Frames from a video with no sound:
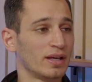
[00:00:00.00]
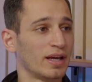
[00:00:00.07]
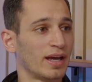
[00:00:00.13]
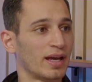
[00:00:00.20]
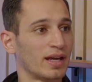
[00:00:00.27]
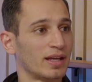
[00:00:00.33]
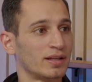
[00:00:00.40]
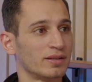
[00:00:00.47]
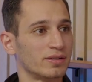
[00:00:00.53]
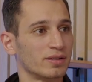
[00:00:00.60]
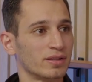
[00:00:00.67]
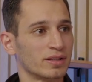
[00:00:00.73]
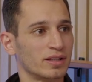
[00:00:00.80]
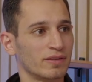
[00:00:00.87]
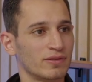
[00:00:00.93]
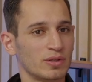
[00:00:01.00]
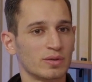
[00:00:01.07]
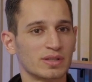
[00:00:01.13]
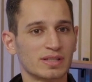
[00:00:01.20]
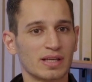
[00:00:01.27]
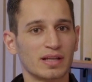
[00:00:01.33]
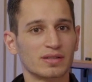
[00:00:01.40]
and gives you a
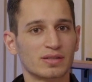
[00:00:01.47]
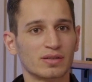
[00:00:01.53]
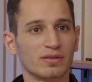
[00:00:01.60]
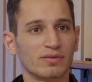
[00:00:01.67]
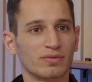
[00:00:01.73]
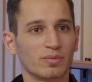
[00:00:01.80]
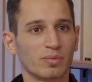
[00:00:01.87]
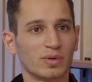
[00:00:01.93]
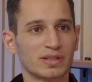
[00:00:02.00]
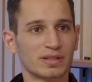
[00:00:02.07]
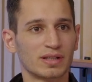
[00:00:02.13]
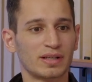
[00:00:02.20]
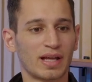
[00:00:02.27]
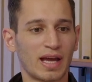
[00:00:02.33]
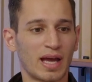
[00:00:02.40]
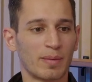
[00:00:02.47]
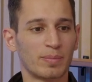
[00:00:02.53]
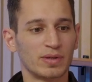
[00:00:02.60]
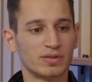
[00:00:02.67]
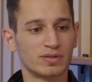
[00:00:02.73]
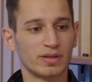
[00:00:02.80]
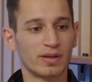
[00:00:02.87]
sense of what's going to
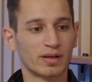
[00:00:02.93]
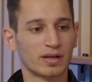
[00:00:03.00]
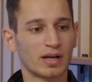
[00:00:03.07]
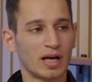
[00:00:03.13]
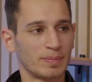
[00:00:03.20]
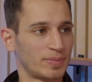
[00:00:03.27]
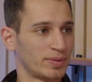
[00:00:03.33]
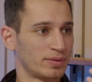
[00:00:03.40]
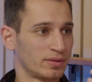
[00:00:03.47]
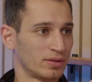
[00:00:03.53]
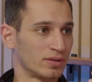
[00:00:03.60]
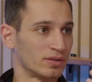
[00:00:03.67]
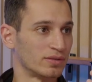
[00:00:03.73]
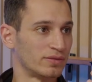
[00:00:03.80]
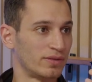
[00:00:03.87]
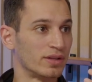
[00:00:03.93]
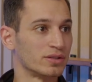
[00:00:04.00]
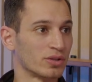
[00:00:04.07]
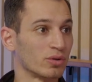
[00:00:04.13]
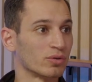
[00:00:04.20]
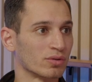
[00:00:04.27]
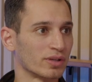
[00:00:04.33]
happen to the cup of the
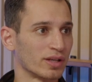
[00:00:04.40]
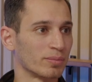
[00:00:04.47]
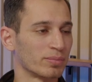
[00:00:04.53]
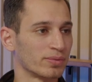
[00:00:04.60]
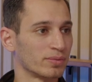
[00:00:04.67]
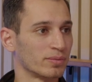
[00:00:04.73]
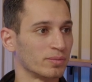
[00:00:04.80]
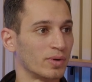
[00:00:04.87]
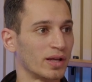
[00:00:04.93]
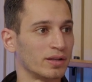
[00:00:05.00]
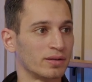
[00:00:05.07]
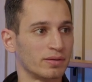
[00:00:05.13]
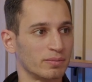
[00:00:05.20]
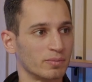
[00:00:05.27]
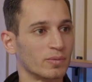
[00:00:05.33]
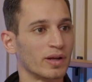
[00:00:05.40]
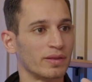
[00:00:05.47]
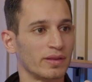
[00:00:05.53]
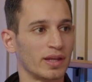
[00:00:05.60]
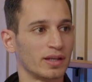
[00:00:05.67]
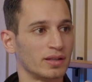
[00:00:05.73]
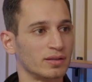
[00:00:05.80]
total hip when
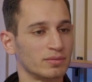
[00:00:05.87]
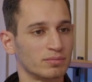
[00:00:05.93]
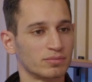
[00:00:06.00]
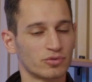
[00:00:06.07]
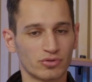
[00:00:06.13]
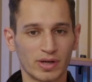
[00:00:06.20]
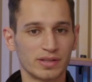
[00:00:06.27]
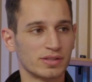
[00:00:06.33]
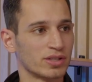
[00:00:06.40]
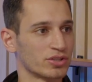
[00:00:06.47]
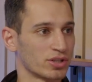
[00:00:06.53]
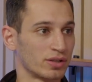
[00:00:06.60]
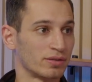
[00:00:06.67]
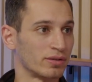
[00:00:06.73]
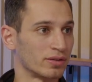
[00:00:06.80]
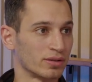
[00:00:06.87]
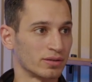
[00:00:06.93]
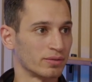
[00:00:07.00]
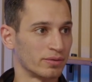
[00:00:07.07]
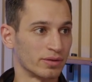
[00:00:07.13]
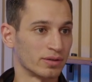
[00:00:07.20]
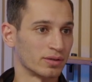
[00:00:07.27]
they transition
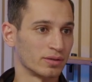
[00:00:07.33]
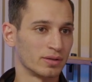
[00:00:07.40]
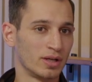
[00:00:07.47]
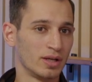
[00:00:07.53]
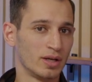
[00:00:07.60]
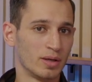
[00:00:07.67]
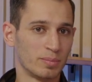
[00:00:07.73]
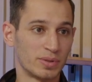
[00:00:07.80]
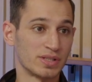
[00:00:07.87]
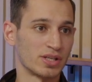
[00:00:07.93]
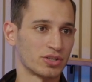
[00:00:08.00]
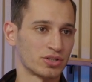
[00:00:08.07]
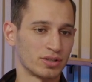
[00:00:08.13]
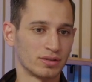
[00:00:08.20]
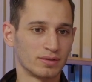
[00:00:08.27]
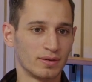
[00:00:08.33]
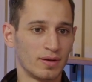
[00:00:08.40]
their position.